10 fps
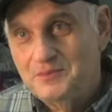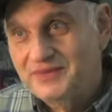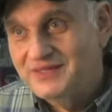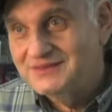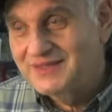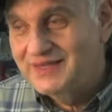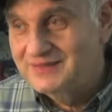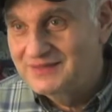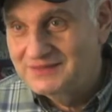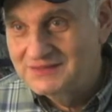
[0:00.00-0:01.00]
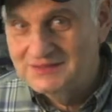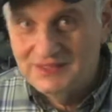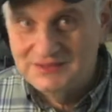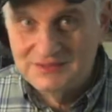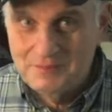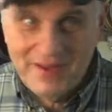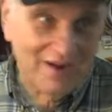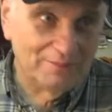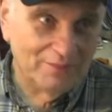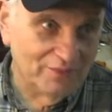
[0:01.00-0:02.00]
place like this is, is the
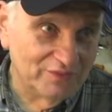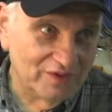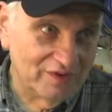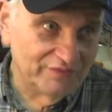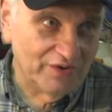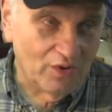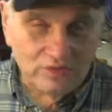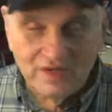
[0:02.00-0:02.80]
backbone of the whole